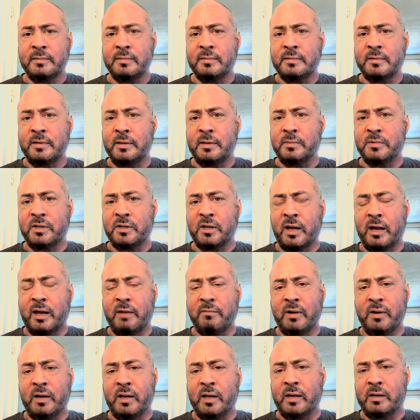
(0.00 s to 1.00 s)
seems to
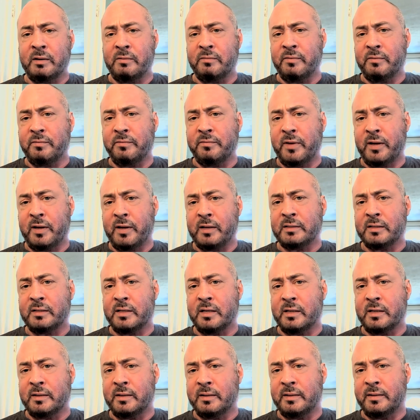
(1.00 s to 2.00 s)
have a lot of effects
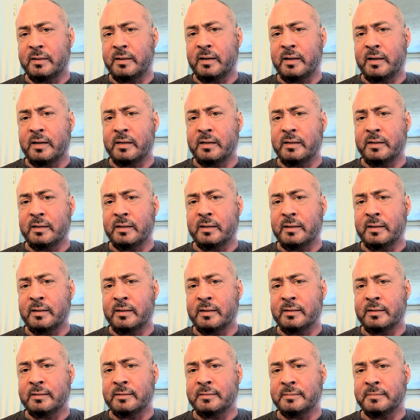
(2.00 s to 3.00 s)
on on
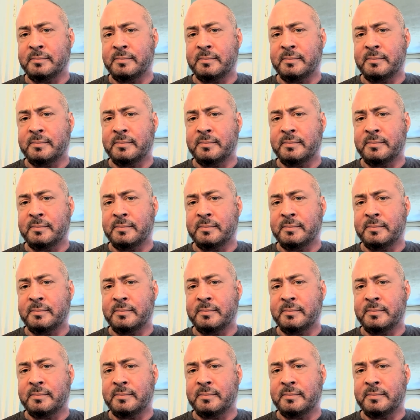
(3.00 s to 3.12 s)
uh,